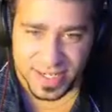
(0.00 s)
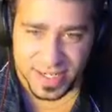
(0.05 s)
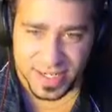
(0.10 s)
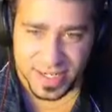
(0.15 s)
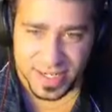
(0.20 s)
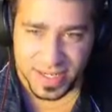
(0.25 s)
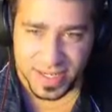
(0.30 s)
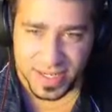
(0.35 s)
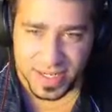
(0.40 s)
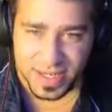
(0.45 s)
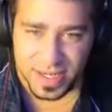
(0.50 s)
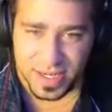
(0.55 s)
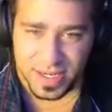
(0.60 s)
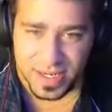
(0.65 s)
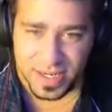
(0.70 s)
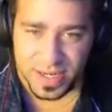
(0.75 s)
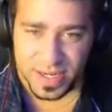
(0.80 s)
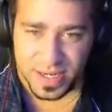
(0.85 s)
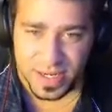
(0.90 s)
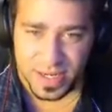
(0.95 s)

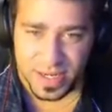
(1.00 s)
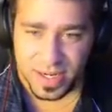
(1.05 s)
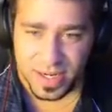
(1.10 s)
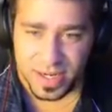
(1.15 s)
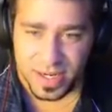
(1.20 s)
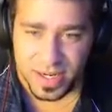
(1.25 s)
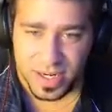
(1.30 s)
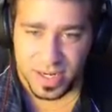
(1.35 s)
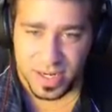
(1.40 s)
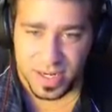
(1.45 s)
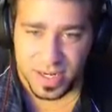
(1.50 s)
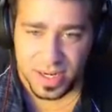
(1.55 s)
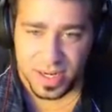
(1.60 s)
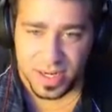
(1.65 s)
(no one is talking)